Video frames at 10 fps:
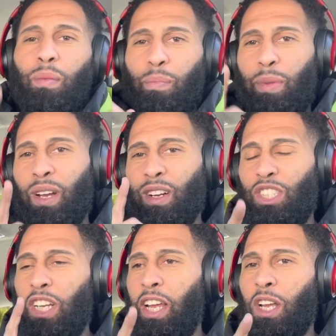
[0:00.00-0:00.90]
Big up
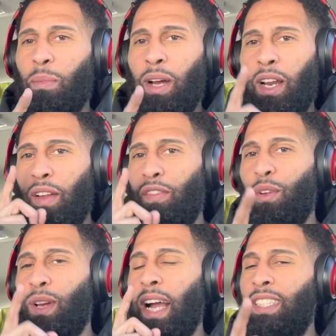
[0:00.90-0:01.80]
Shaker, man. If
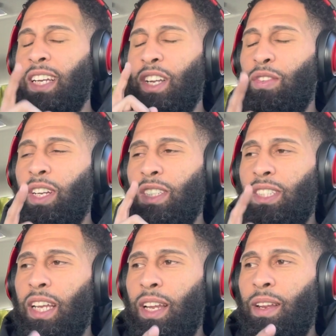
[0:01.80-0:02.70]
you guys ain't already
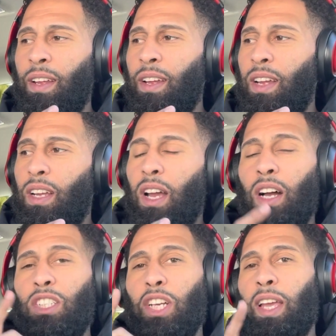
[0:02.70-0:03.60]
seen, go
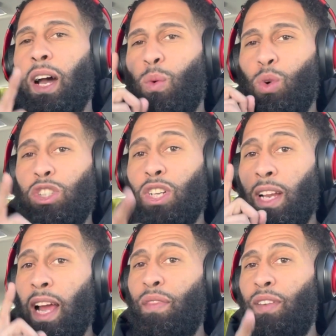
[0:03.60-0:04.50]
and check out Wash Your
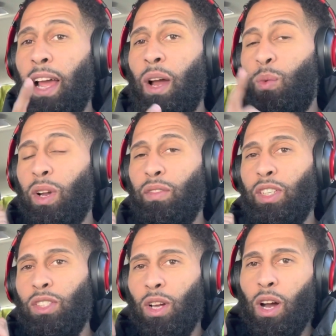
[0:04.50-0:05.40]
Life Like, one of
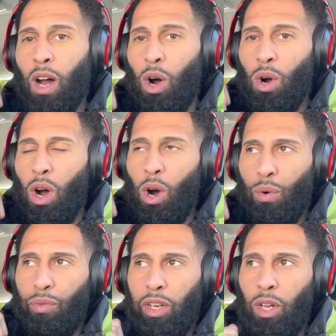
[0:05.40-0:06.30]
his old,
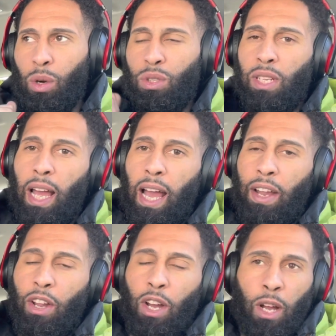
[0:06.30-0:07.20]
old videos,
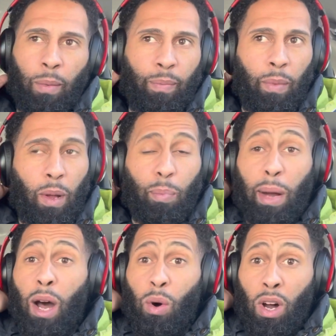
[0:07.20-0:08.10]
and um,
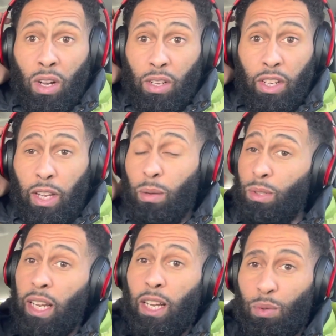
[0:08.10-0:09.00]
Power. You get what I'm
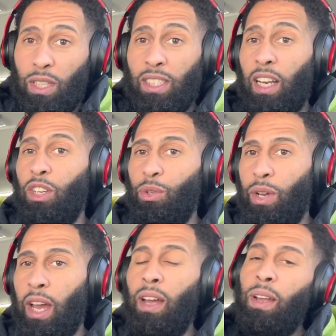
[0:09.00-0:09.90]
saying? That's what he's telling you
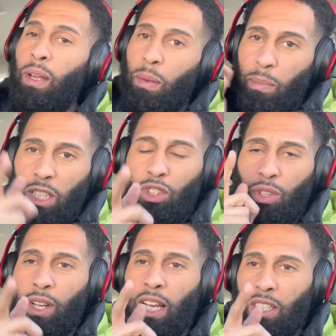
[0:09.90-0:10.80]
there. Make sure
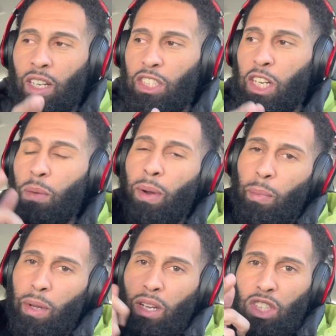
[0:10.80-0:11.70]
you guys go and check him out.
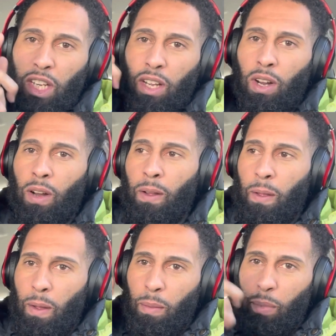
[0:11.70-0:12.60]
Big up Shaker.
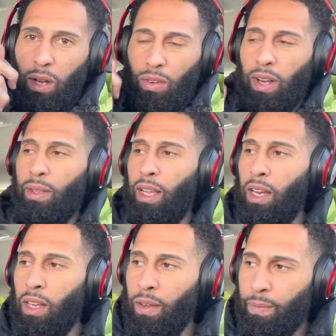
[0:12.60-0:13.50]
Big up GRM Daily.